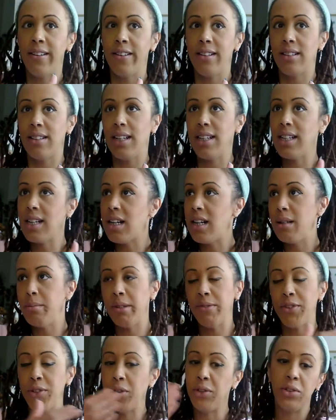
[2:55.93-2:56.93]
like
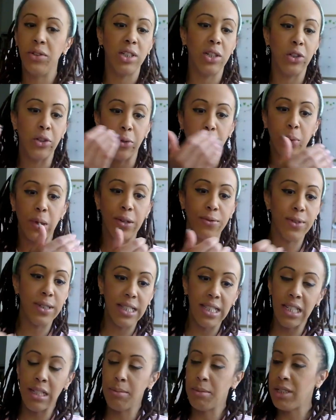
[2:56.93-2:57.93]
if you're using a
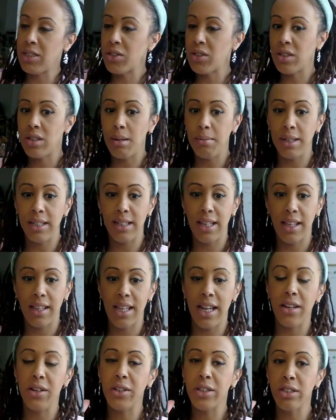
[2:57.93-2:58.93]
reference image or something like
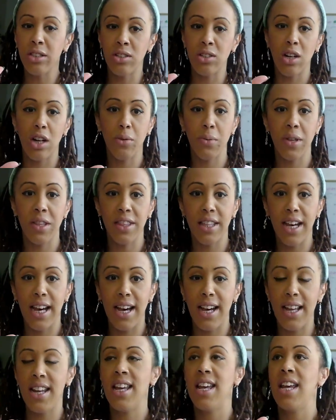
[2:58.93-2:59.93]
that, you can start with
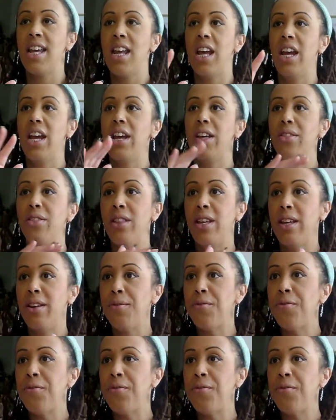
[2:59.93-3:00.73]
that and then